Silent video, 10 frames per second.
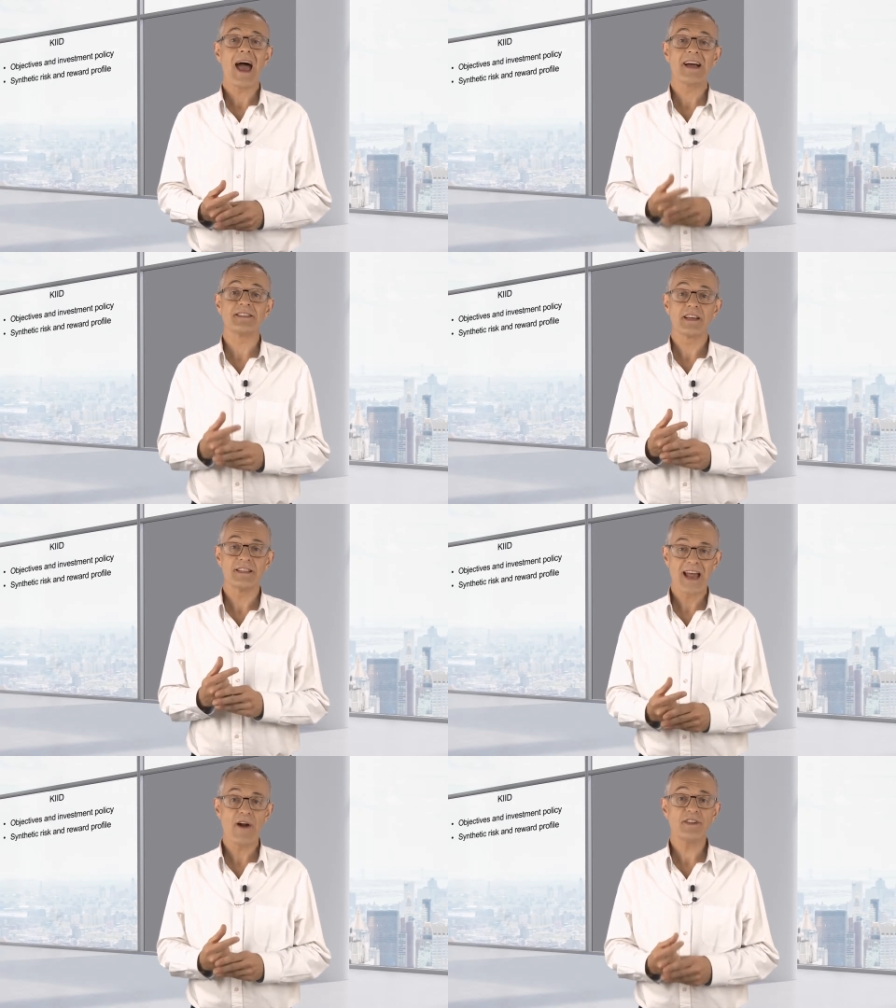and a
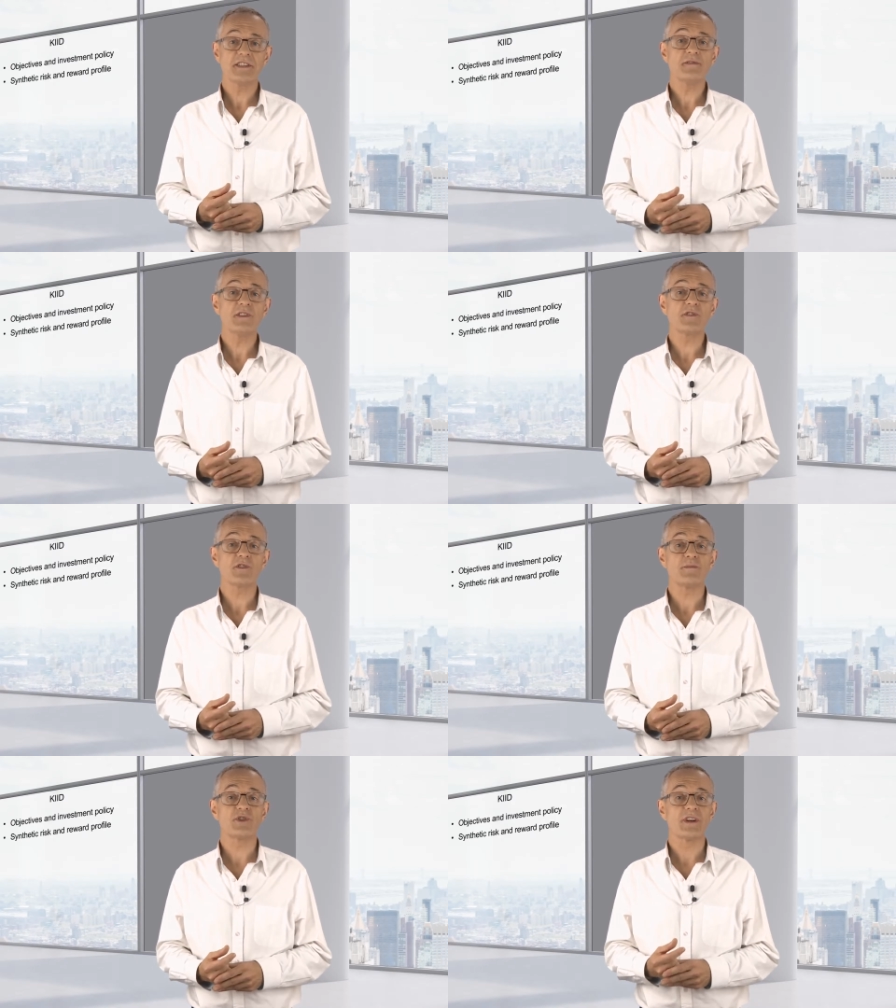narrative
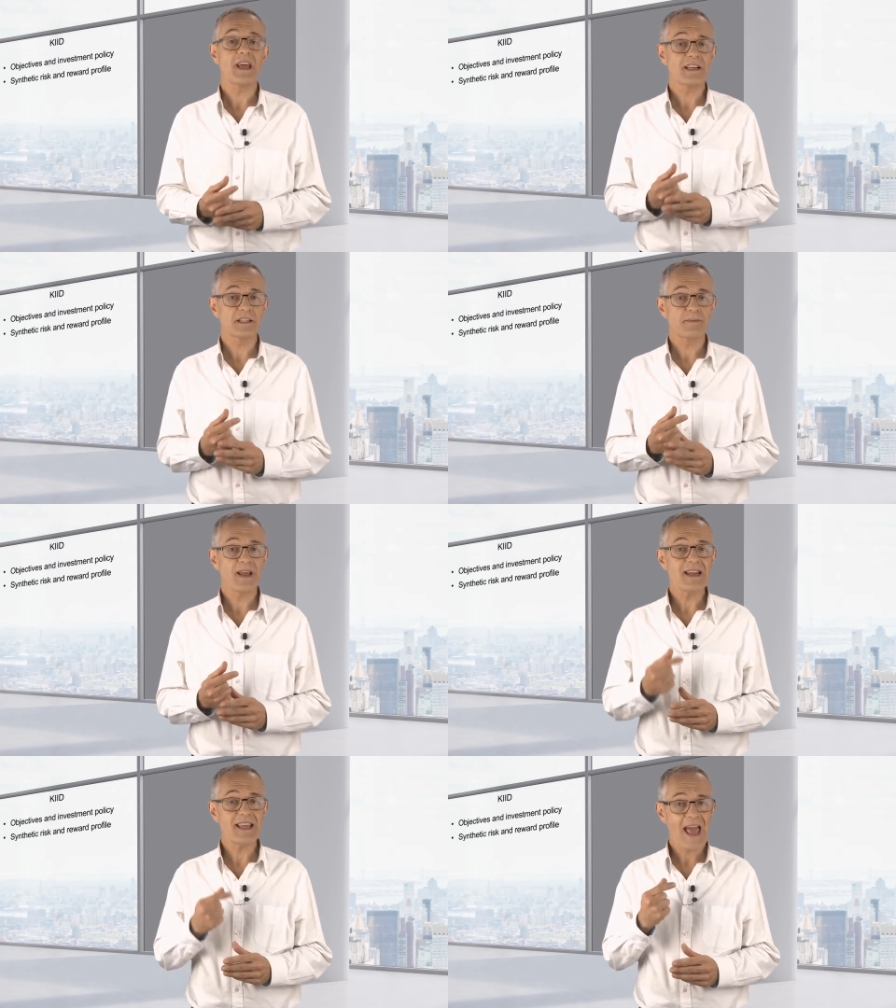description
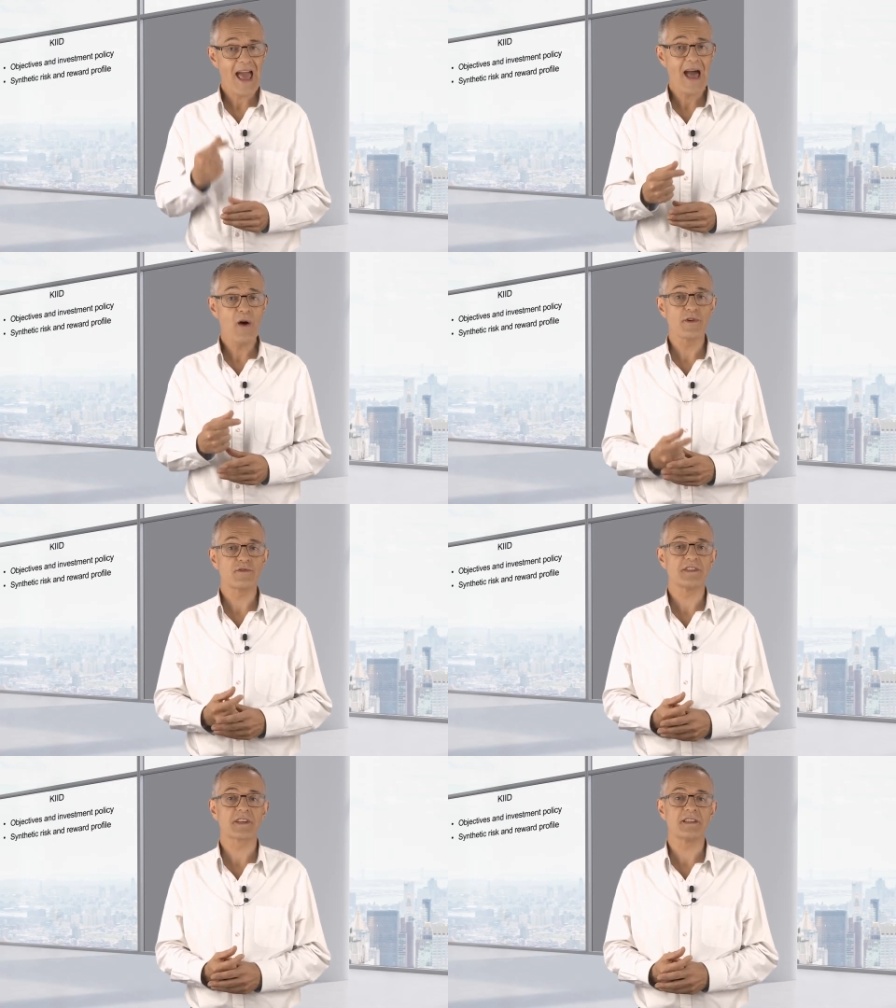explaining how the
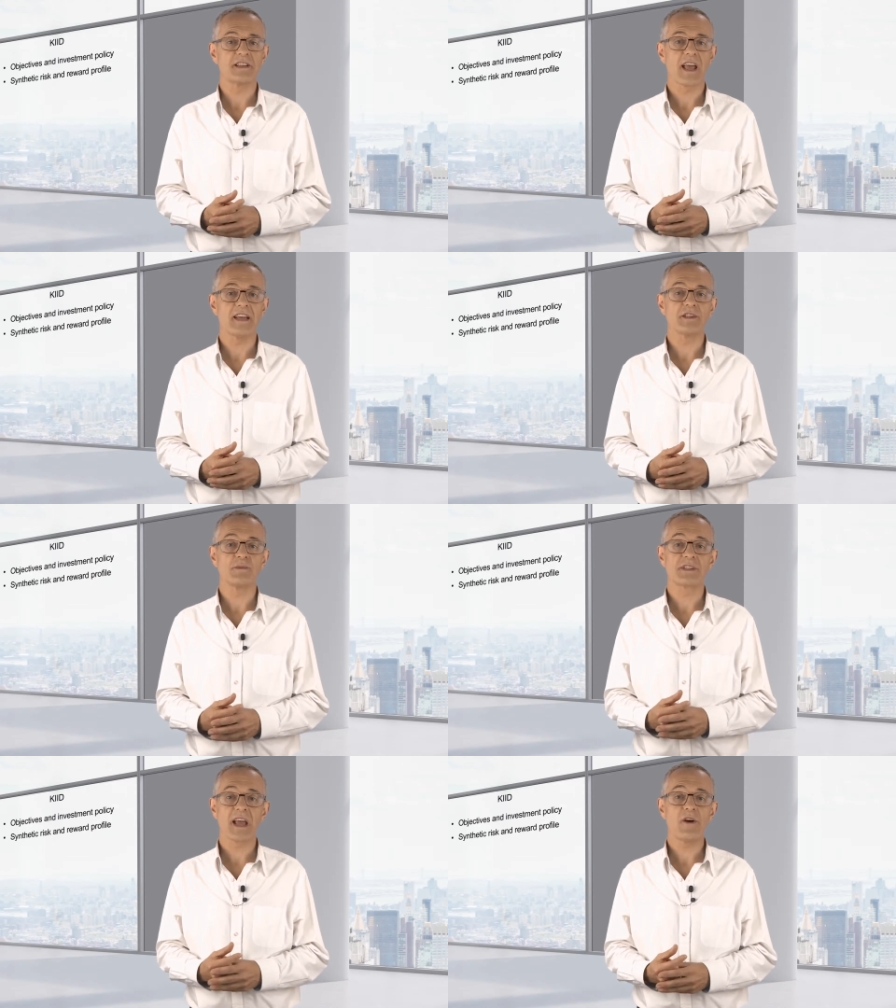risk indicator
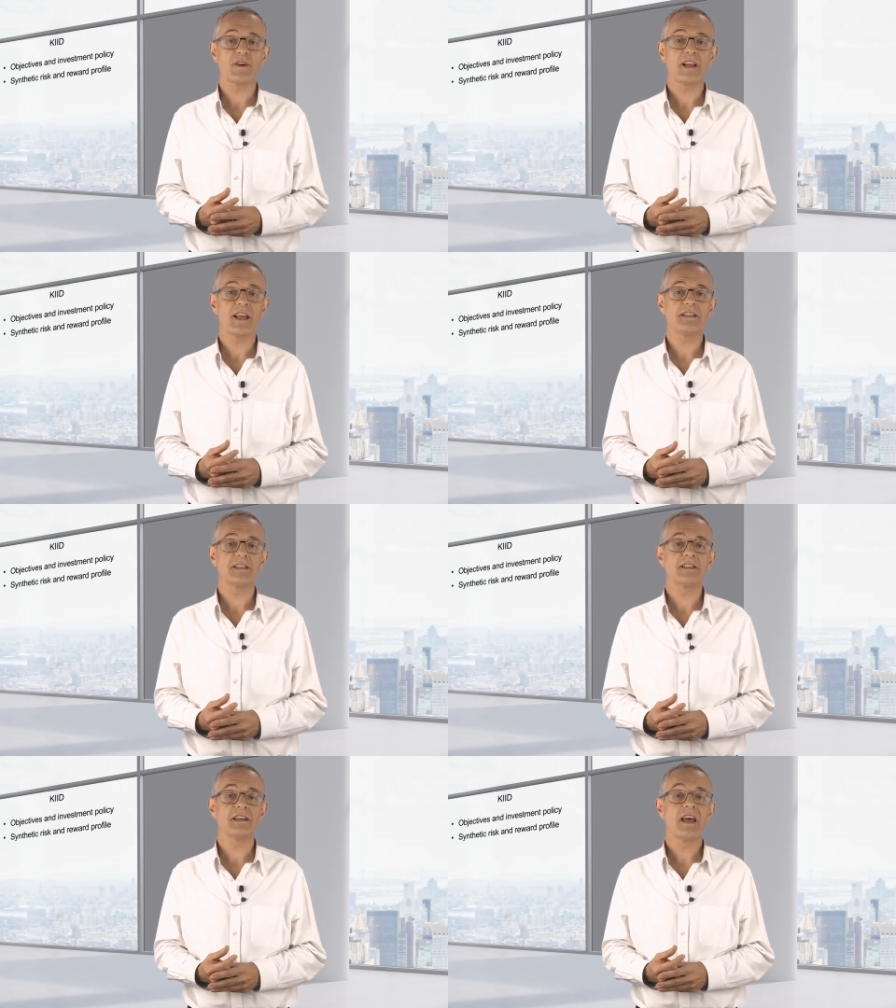was
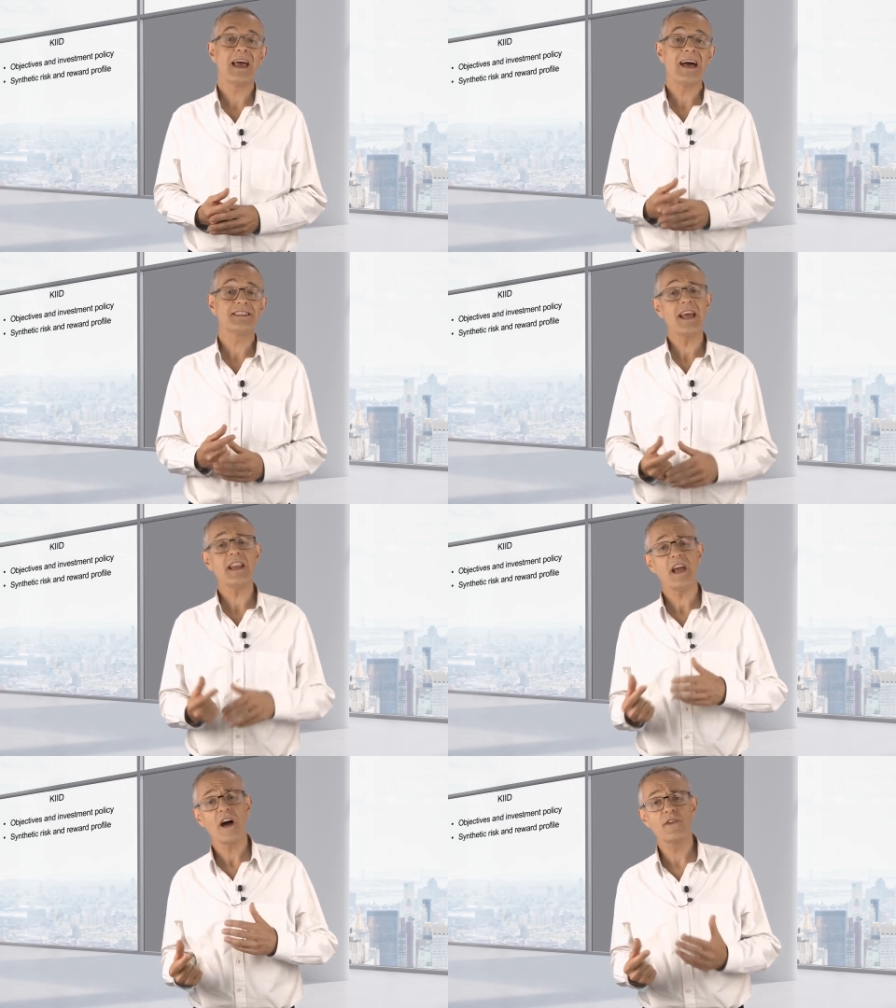calculated and
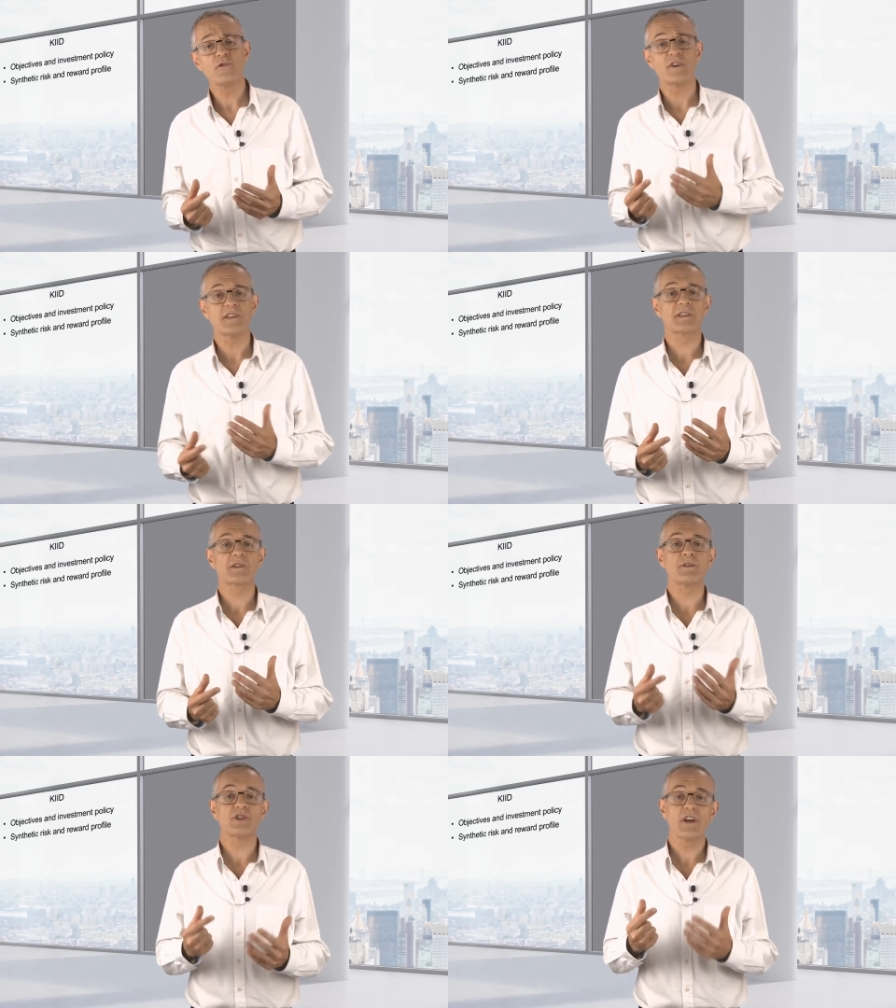any other
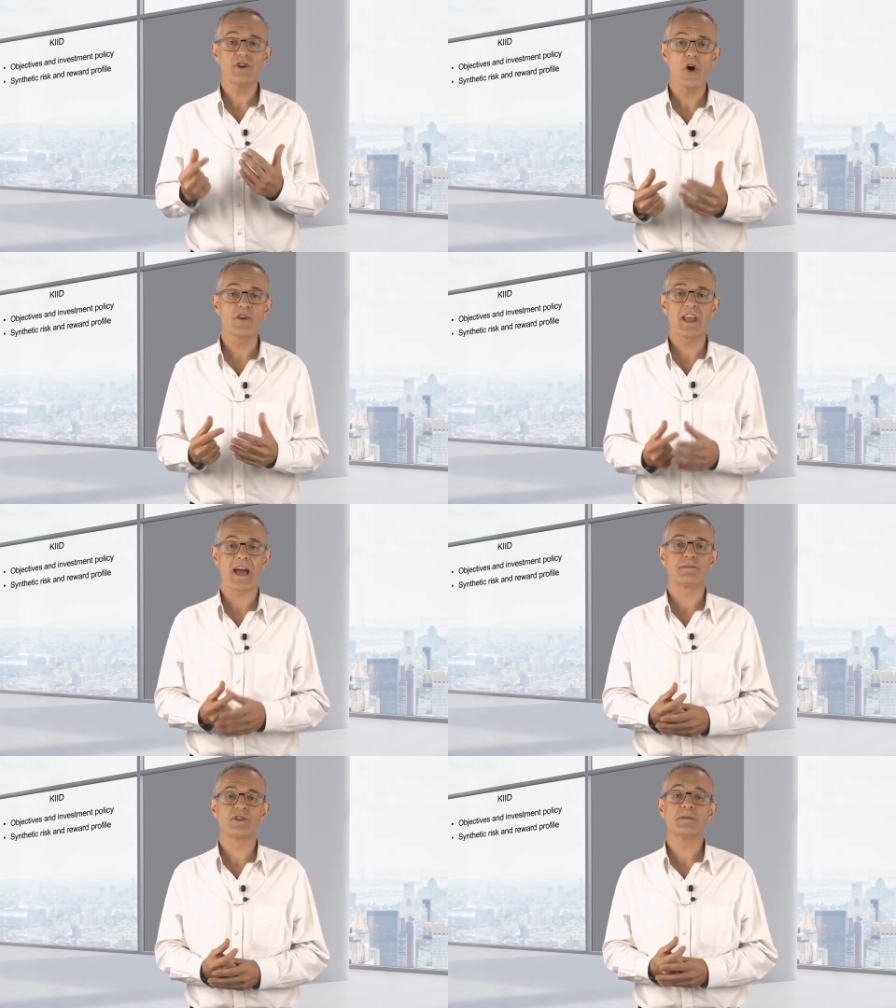risks which are not
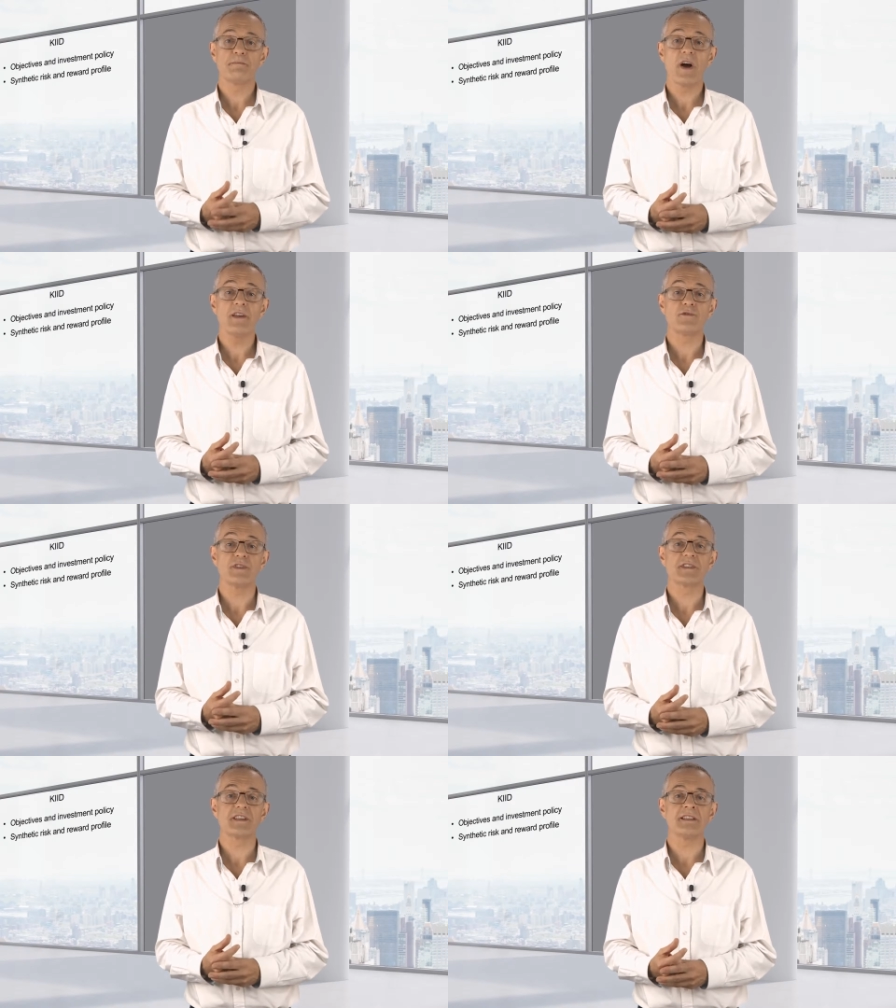captured by the
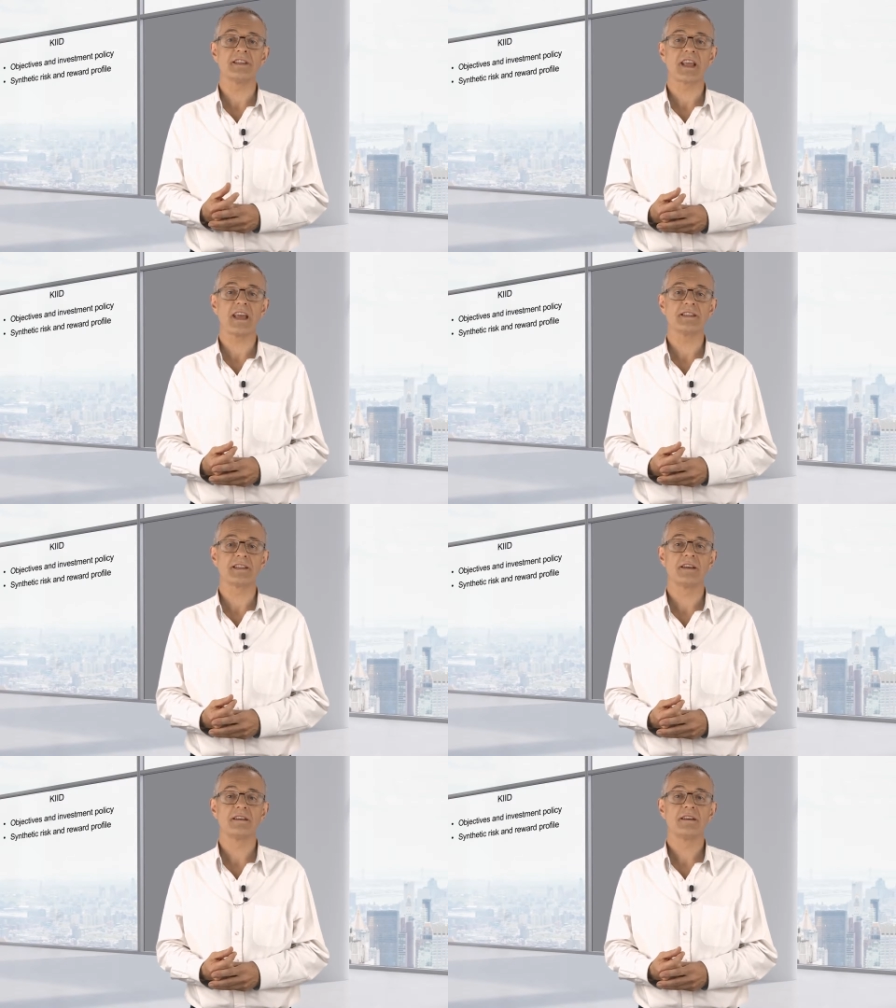risk indicator.